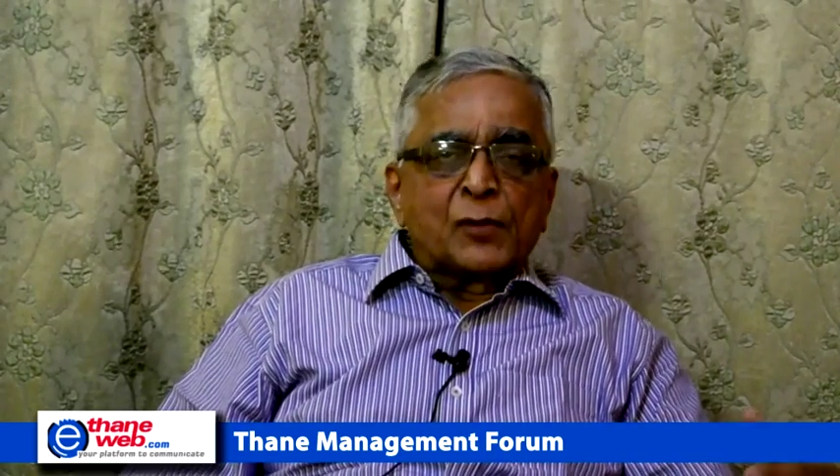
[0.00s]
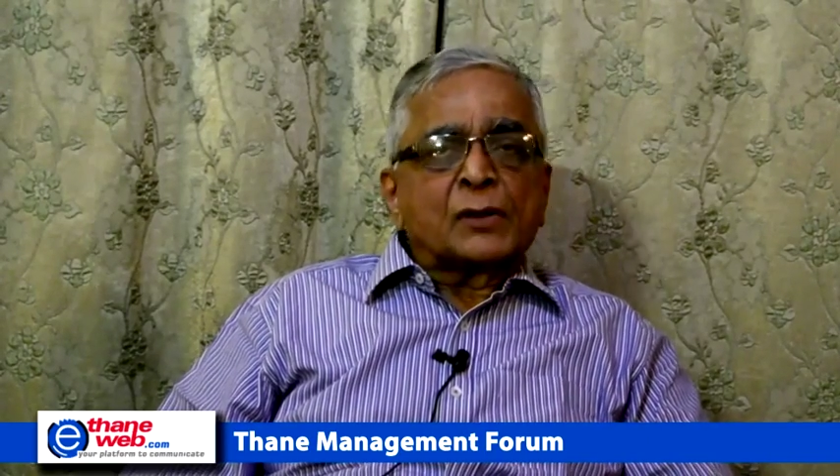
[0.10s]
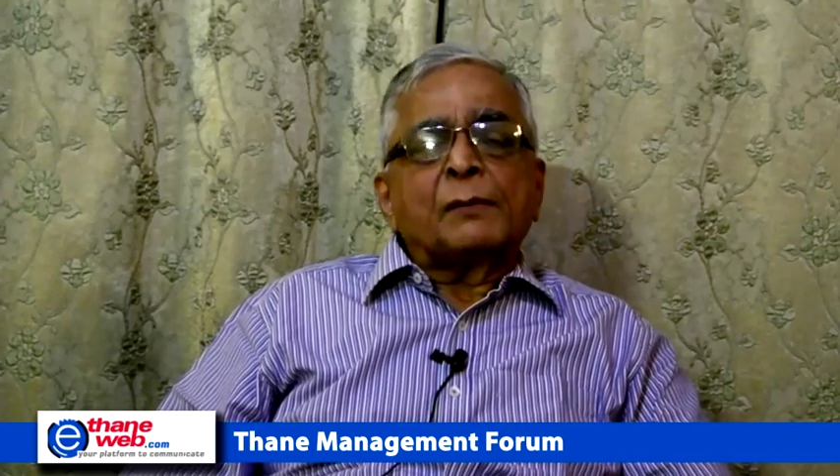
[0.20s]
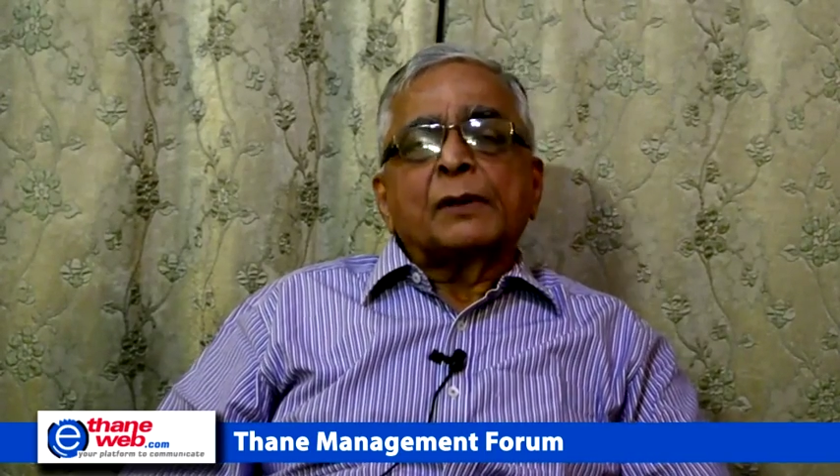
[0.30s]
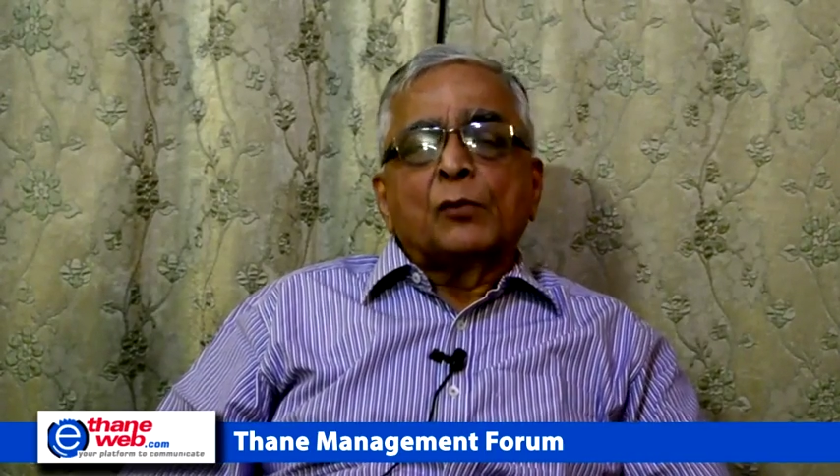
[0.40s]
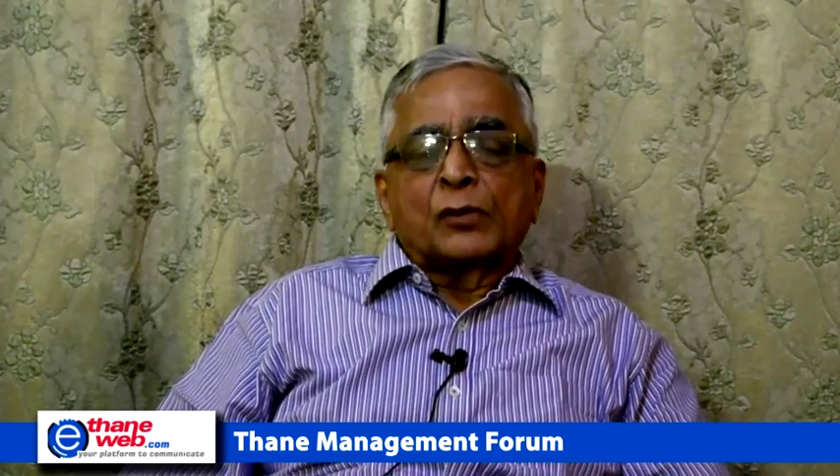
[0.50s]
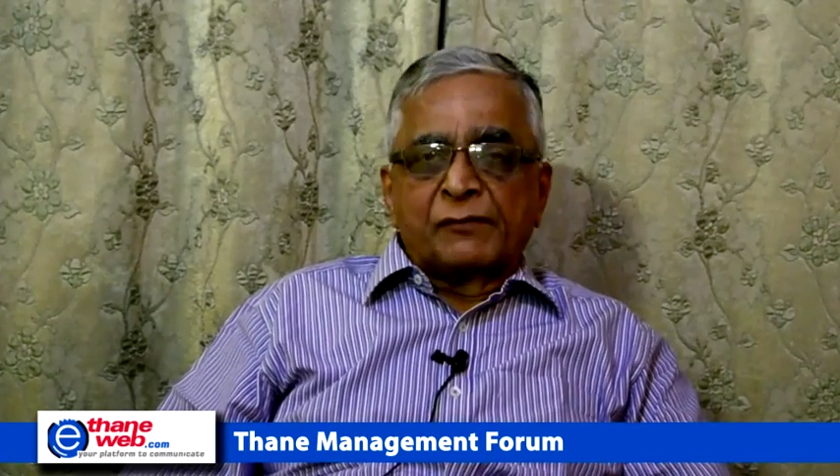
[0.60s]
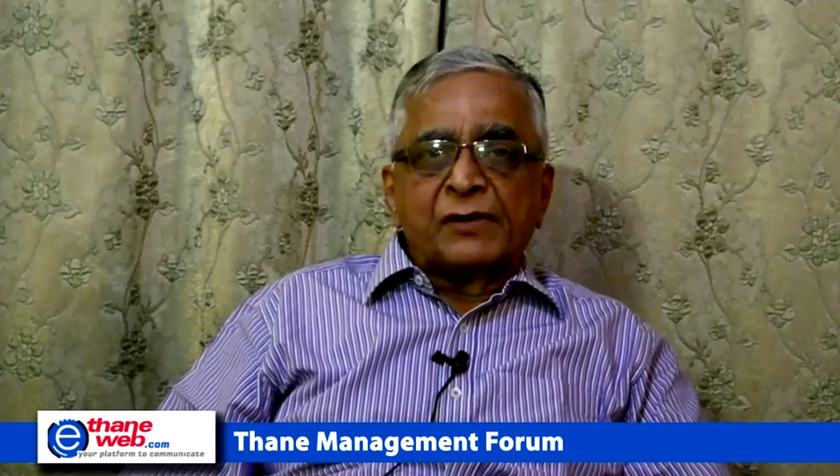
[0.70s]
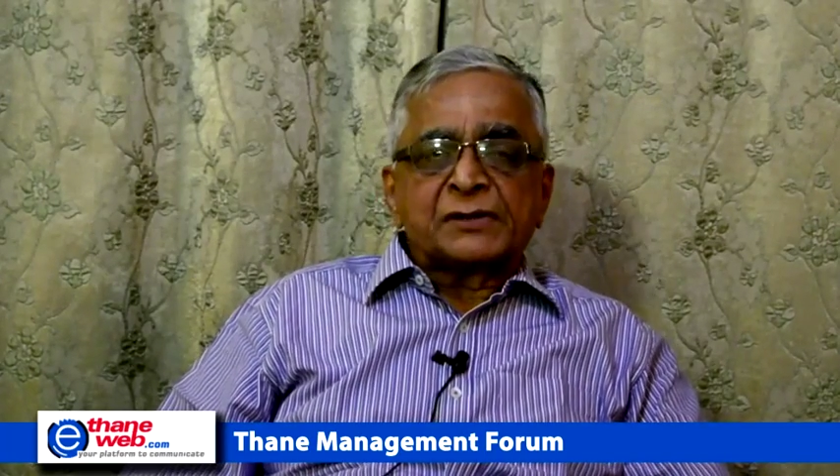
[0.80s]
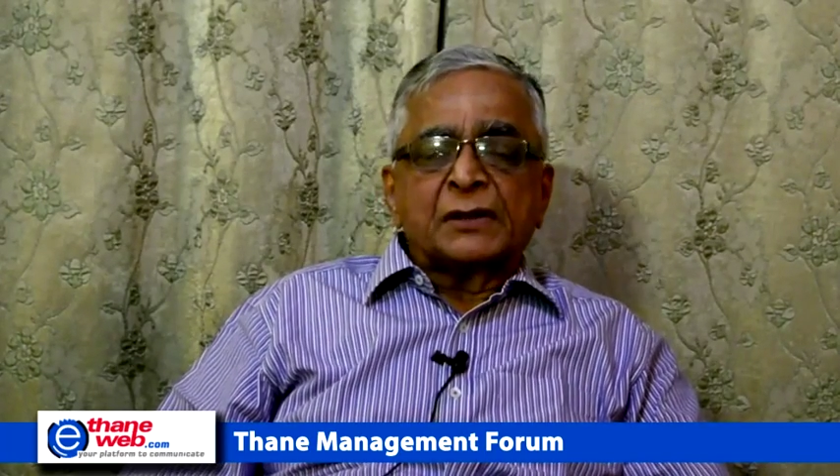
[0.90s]
program on
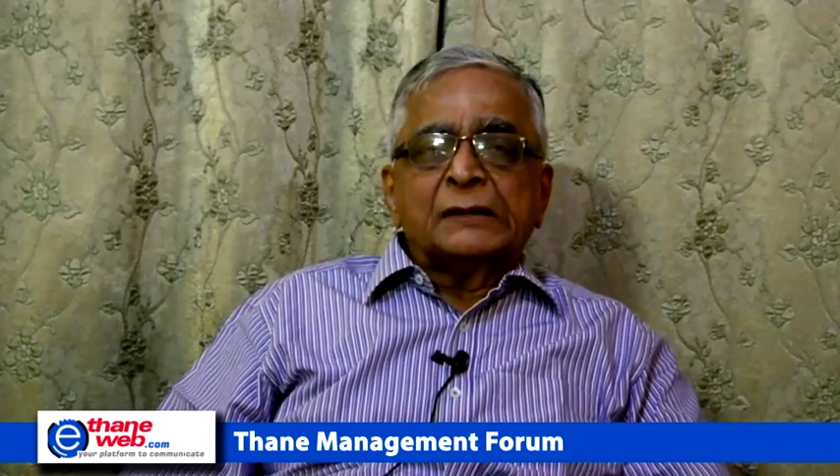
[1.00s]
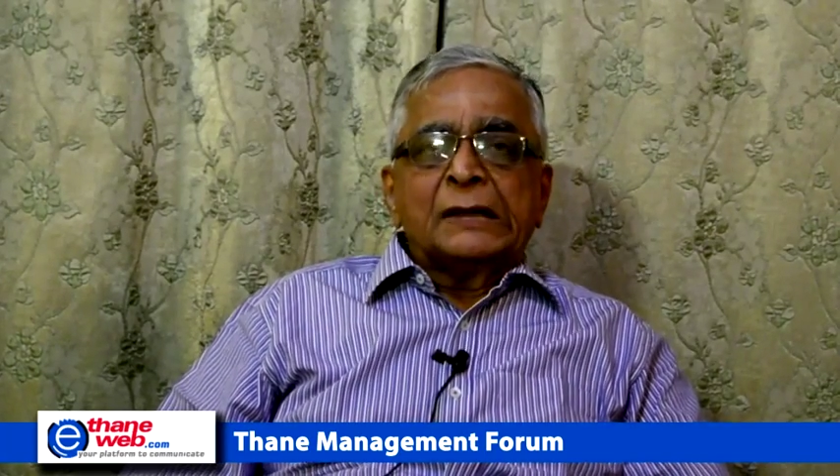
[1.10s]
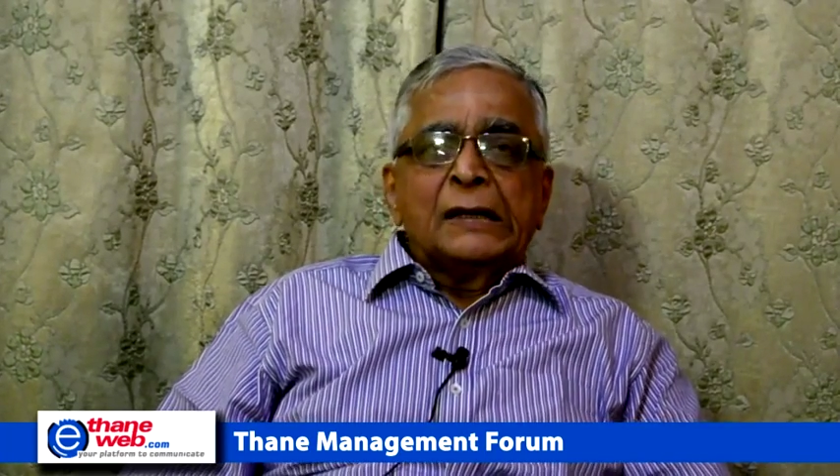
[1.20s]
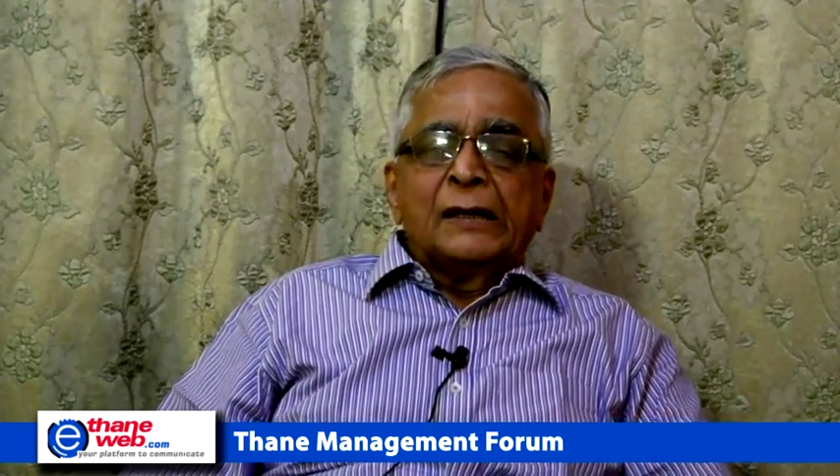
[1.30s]
motivation.